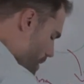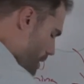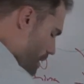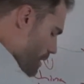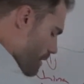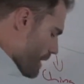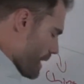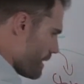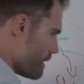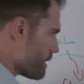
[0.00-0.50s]

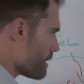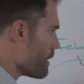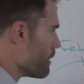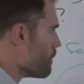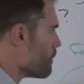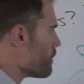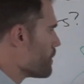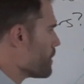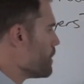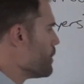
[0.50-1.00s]
Okay,
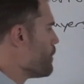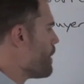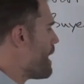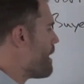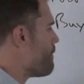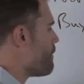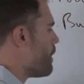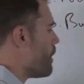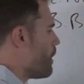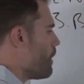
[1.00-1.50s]
so you
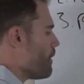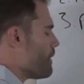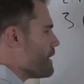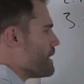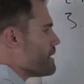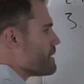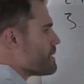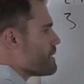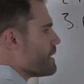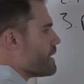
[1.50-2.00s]
have all
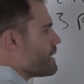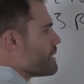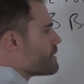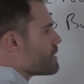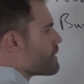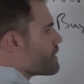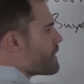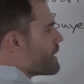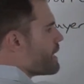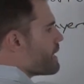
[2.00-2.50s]
these things
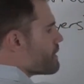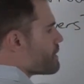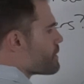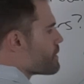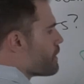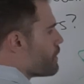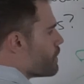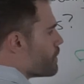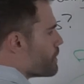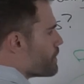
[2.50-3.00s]
that are getting
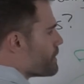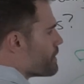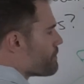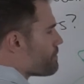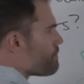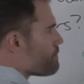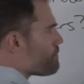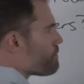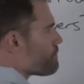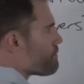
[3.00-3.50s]
sold,
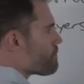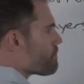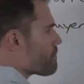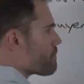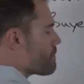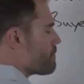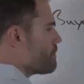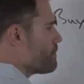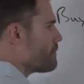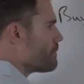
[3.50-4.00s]

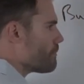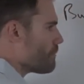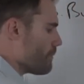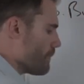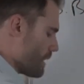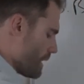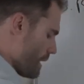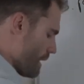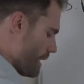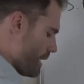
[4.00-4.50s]

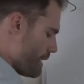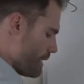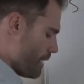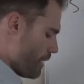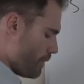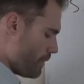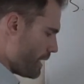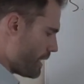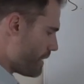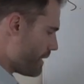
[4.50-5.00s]
and the
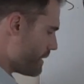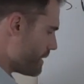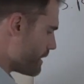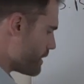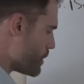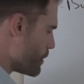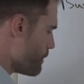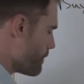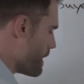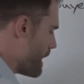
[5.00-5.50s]
only thing
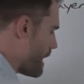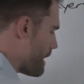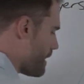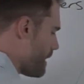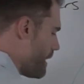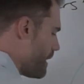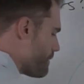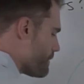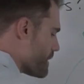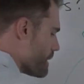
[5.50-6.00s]
that you've got
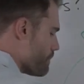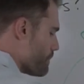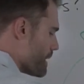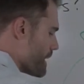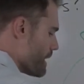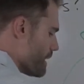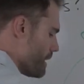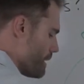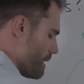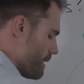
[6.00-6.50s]
left up
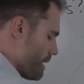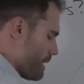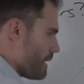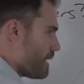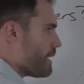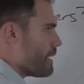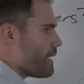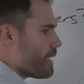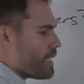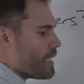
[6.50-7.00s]
here
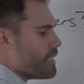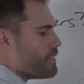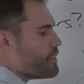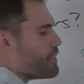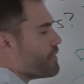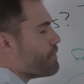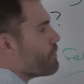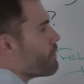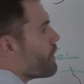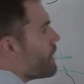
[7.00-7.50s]
is
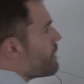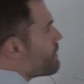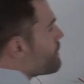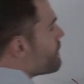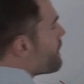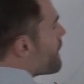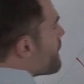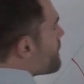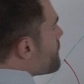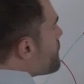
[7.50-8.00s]
you
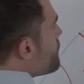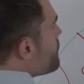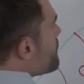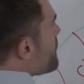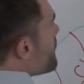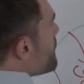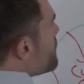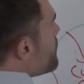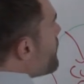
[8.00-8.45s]
got two things.